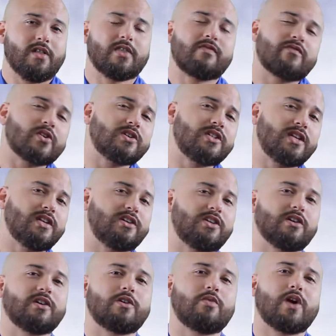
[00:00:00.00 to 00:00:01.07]
The first thing that
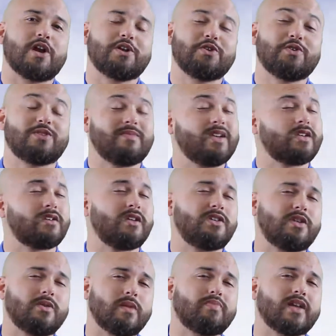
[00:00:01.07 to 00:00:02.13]
you're going to want to do is make sure that
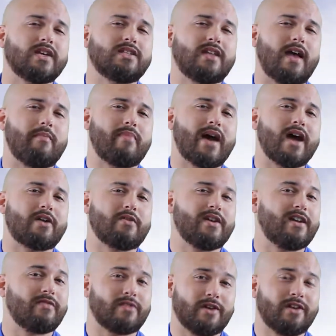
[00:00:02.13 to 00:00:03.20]
you replace that battery
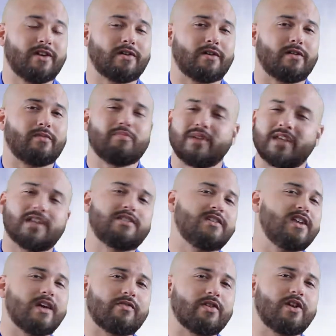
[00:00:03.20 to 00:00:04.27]
every year, because you
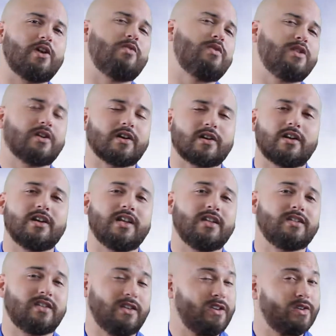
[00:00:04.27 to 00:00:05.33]
never know when you're going to
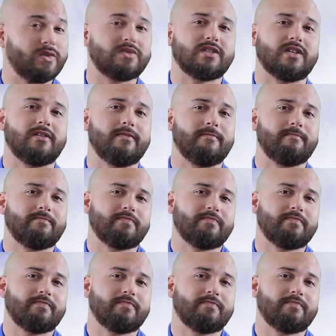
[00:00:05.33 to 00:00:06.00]
need to use it.